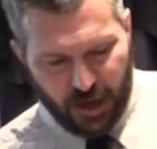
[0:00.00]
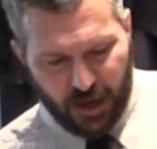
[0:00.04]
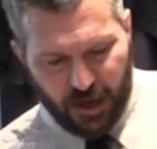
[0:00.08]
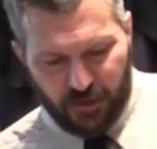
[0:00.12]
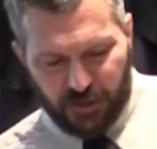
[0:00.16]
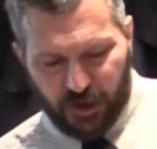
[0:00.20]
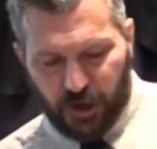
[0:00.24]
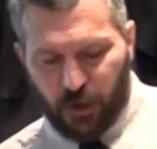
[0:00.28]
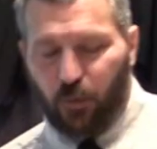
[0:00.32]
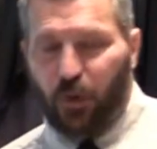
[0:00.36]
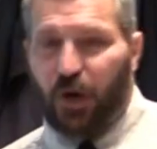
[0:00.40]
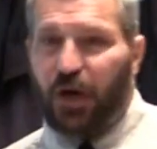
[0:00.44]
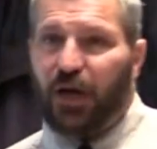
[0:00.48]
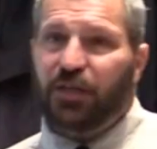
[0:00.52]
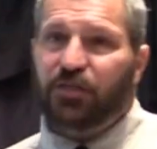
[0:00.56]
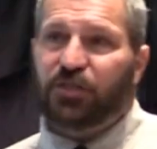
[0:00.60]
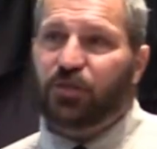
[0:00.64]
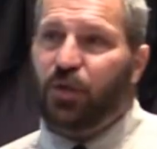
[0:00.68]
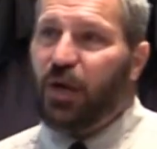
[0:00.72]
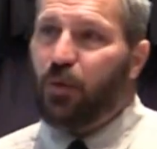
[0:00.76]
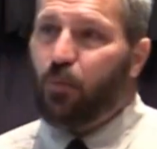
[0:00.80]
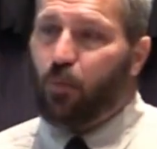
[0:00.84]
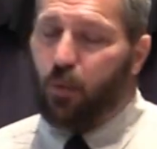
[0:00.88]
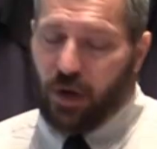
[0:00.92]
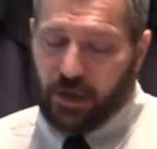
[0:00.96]
There was
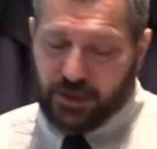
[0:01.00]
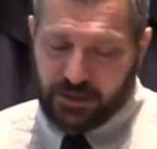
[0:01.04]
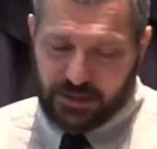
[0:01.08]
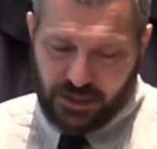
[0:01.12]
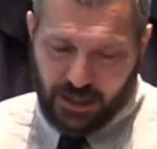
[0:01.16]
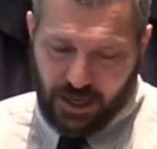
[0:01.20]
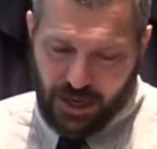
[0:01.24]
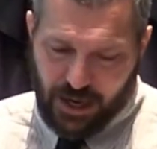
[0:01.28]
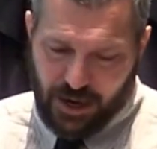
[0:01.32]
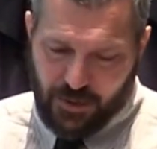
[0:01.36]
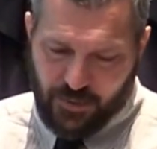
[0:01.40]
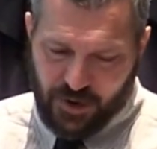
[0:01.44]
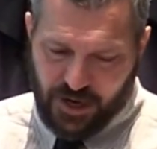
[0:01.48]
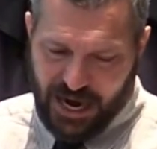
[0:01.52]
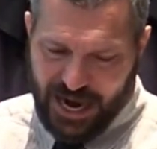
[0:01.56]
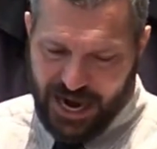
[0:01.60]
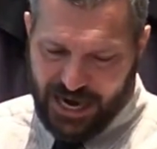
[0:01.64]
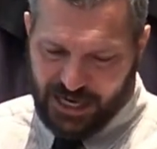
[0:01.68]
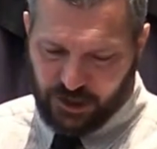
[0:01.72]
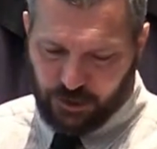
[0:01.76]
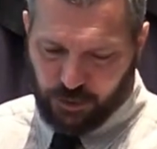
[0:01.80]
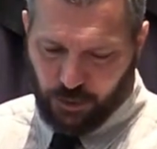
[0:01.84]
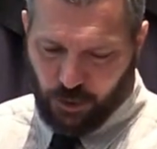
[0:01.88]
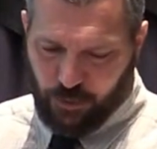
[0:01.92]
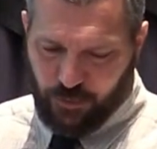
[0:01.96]
at one time an
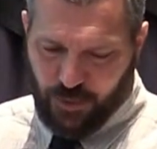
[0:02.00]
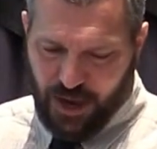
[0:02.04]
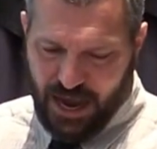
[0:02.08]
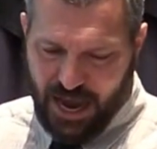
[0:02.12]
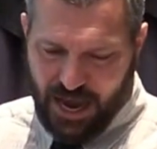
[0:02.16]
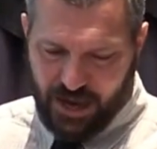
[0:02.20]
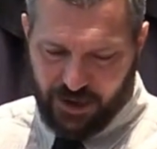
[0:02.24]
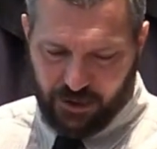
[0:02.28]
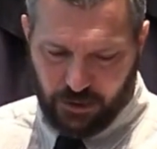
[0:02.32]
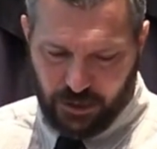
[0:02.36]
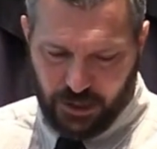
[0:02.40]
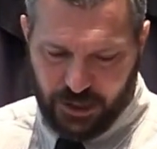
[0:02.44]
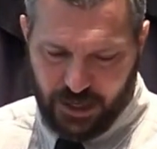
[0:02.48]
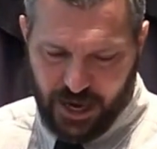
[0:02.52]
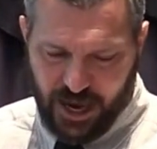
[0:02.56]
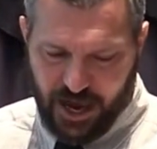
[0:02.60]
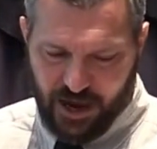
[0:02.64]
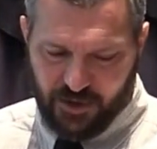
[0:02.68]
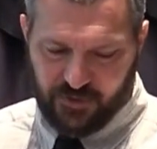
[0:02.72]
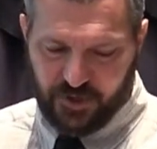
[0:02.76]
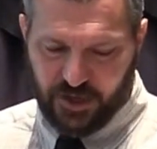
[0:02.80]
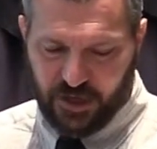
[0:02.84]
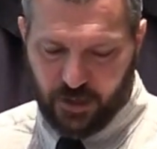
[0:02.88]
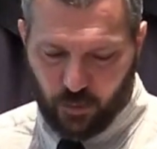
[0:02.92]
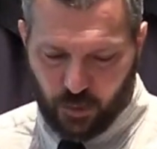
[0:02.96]
actual battle in
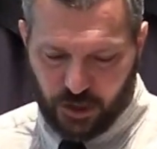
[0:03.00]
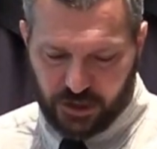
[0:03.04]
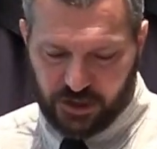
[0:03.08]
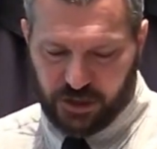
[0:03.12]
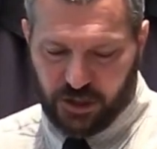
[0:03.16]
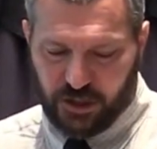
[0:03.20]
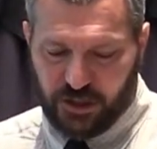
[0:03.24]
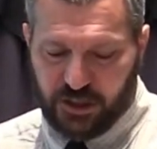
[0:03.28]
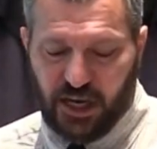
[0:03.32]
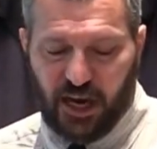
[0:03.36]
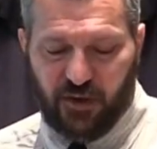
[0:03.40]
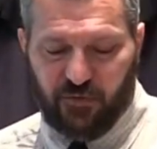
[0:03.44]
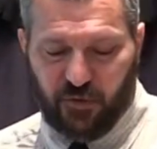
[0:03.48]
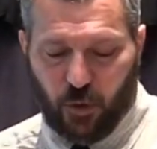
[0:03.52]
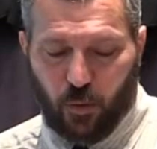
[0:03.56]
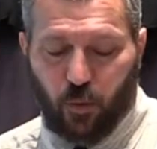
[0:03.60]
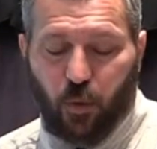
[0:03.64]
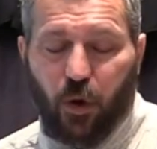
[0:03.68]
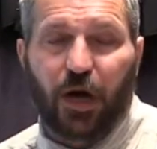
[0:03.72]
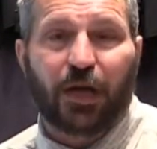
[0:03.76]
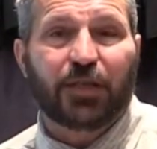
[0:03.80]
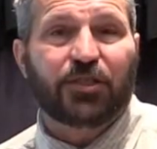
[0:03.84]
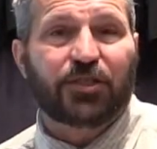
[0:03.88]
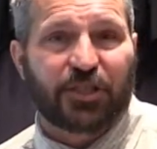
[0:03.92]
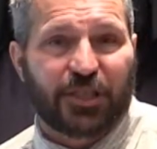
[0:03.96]
heaven in which the devil
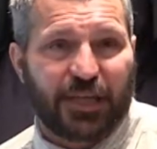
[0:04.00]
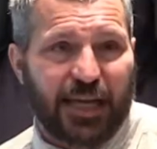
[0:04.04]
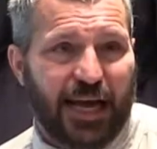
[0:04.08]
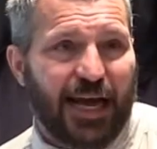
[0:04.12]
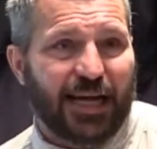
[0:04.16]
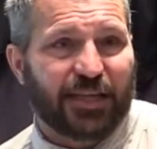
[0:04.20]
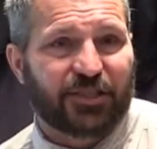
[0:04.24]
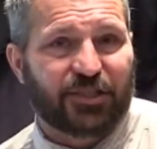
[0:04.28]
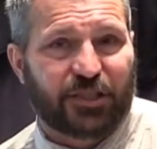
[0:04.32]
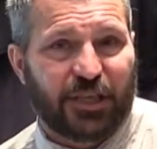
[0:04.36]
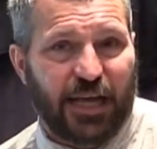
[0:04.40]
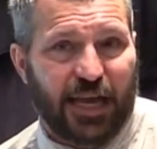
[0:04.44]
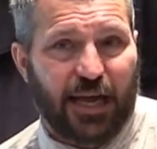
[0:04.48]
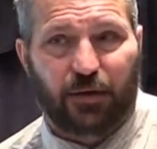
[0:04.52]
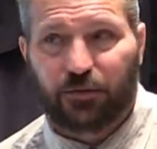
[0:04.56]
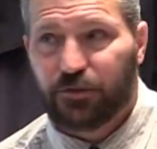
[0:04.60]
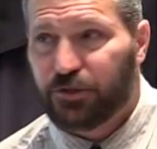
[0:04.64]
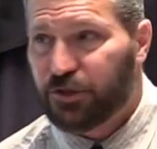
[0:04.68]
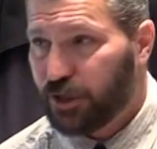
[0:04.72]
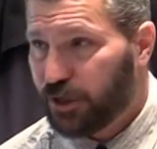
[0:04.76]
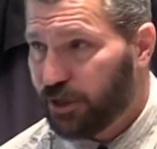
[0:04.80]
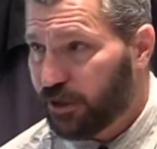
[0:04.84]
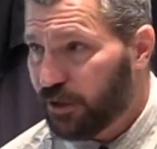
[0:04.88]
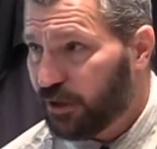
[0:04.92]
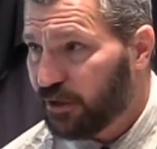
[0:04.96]
was cast down
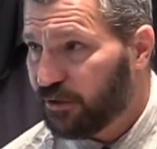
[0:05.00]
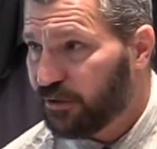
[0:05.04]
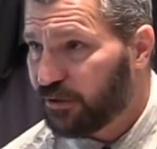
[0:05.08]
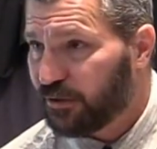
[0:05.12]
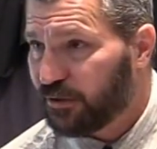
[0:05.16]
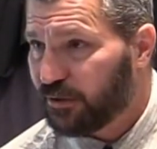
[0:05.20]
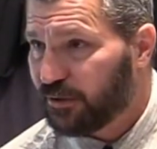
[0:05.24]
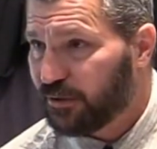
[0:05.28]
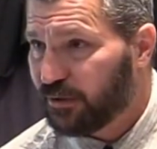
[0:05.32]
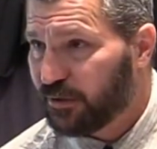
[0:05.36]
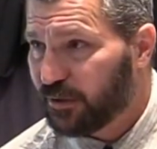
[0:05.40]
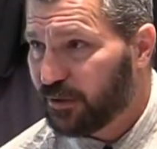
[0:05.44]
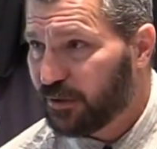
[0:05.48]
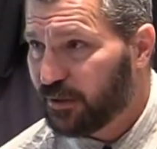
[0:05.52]
to earth,